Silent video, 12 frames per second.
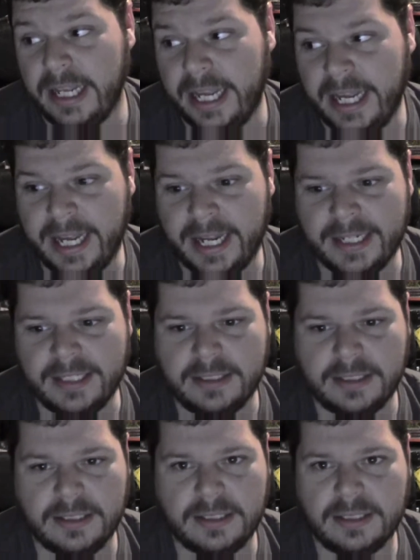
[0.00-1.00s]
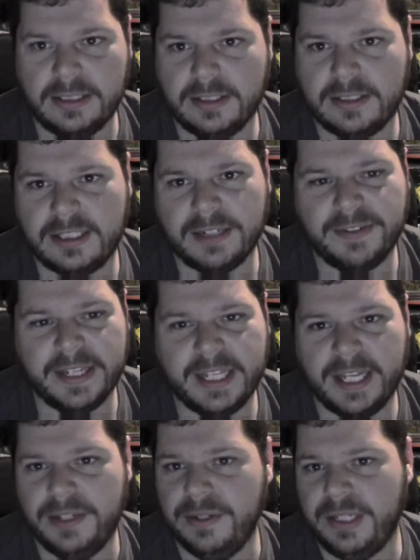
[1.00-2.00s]
And stuff like
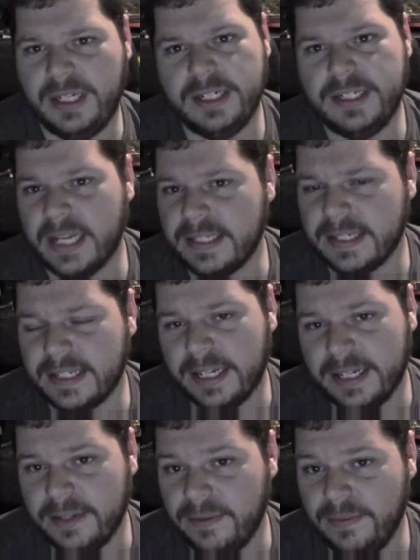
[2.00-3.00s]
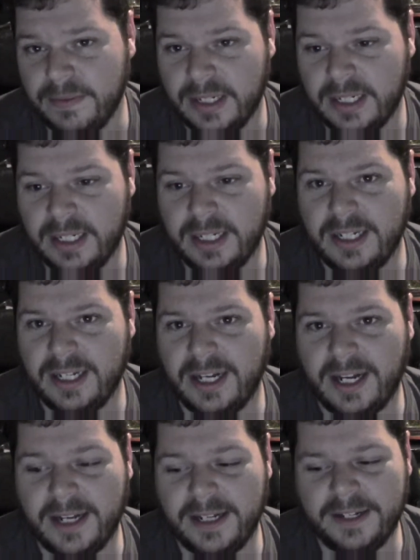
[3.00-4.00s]
that, you need a designated
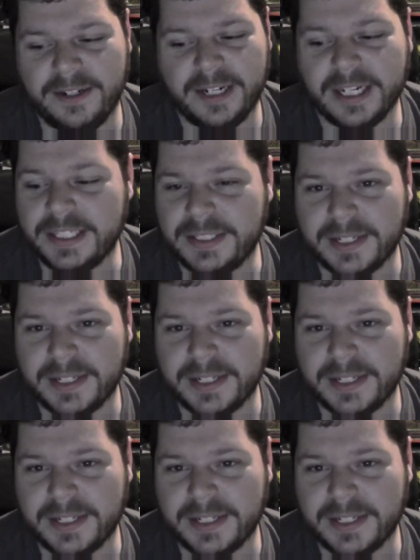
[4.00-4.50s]
uh, internet